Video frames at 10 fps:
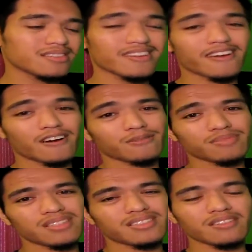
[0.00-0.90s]
you know,
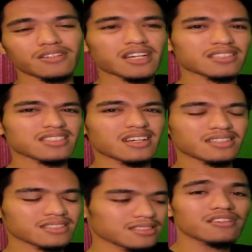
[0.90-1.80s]
it still kind of
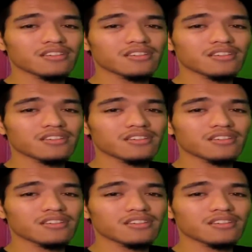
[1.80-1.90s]
sucks.